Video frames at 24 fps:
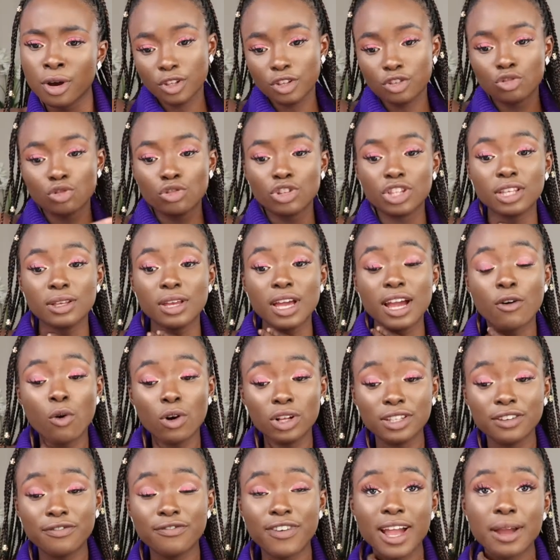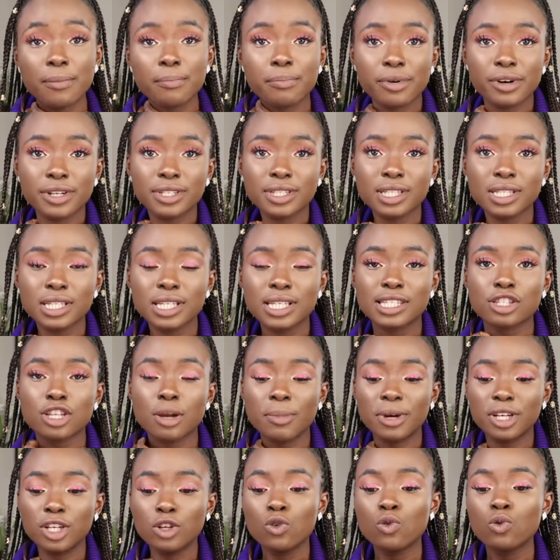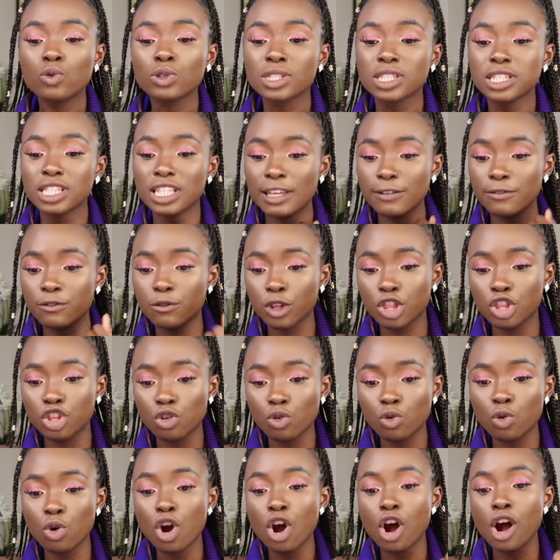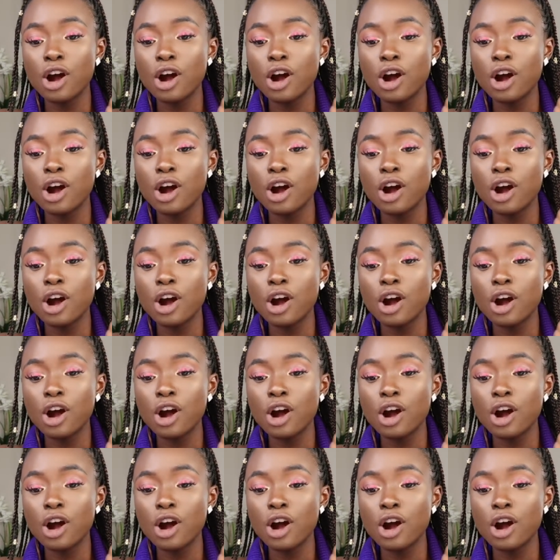So a qualifying person is somebody who's lived with you